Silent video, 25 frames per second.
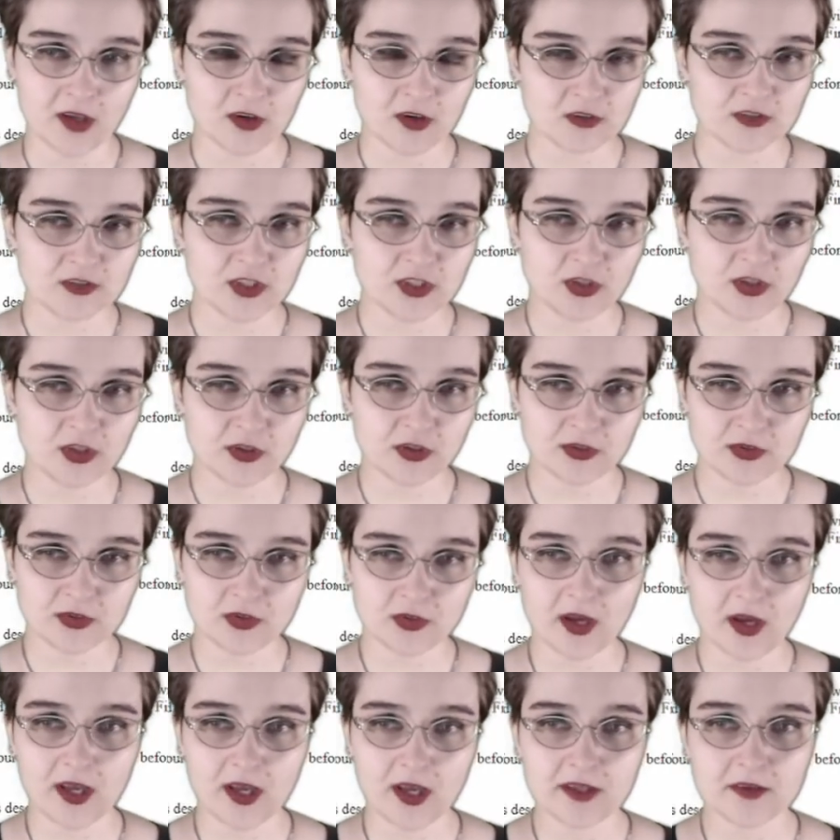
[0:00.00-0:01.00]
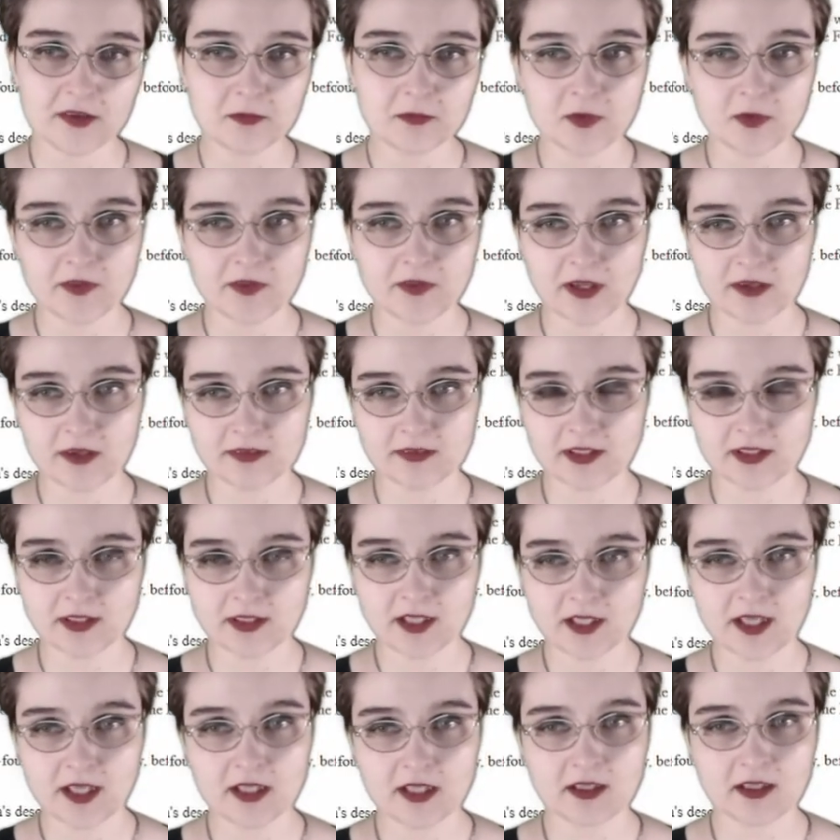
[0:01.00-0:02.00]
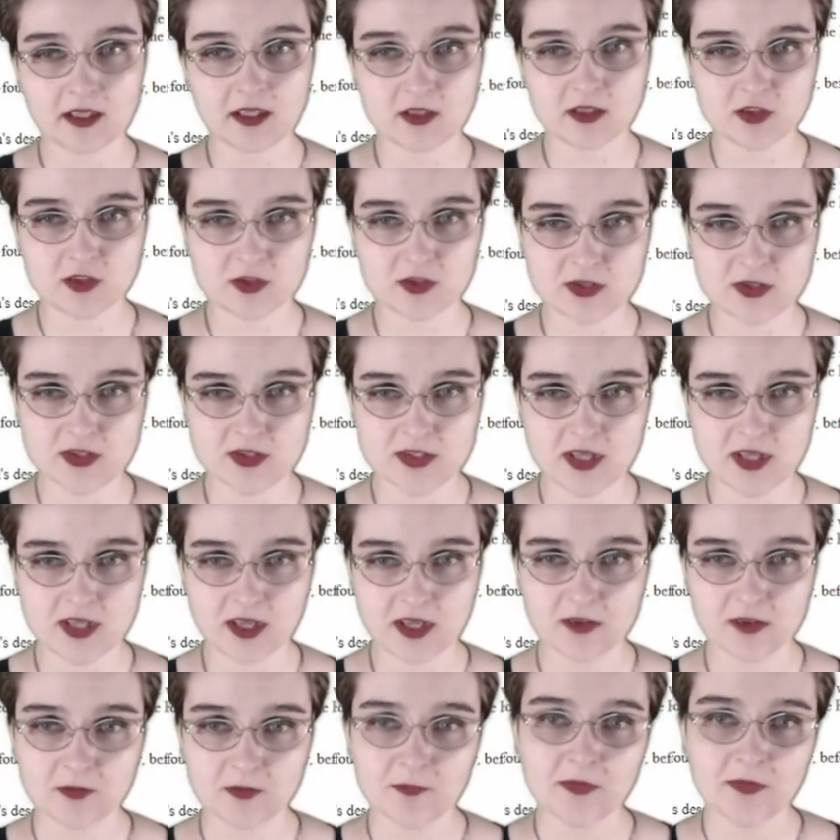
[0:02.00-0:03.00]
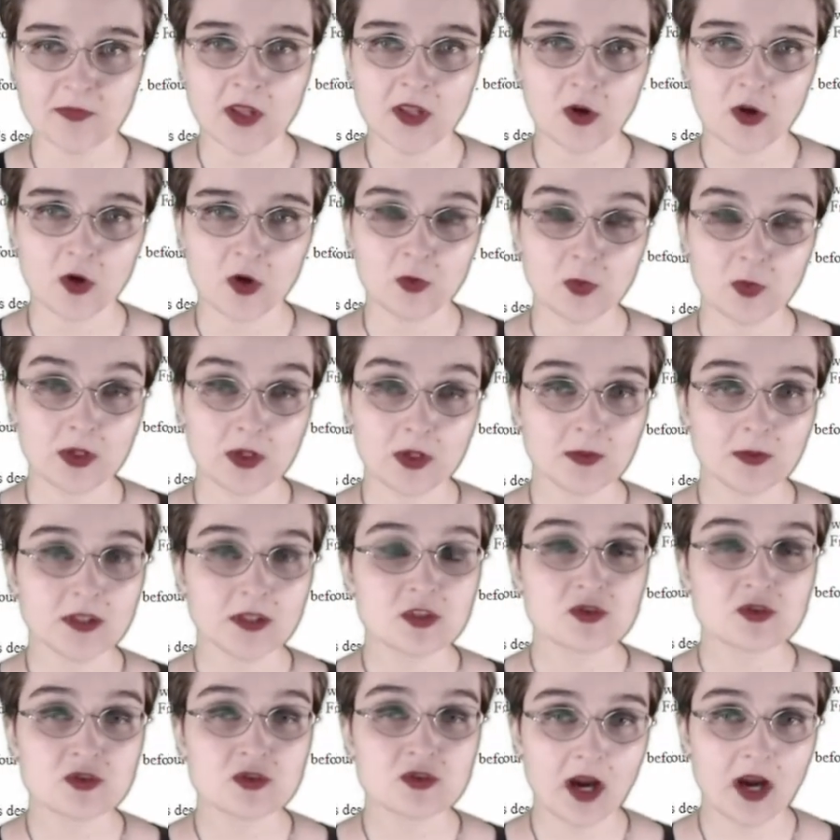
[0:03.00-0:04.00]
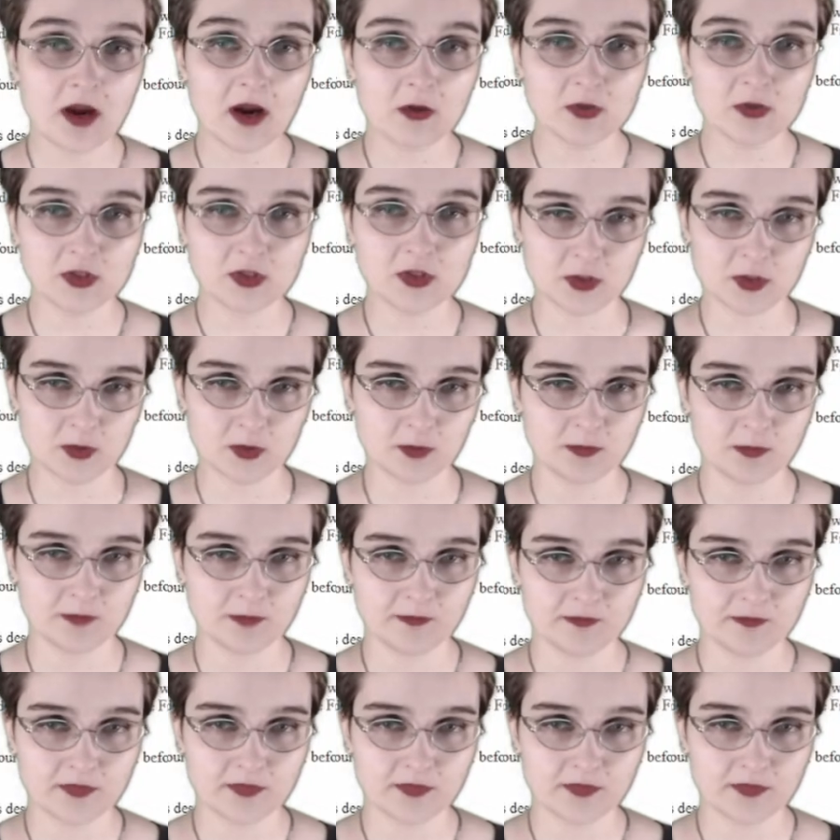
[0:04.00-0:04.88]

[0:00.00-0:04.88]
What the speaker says: "Return to Adam without delay," the angels said, "or we will drown you."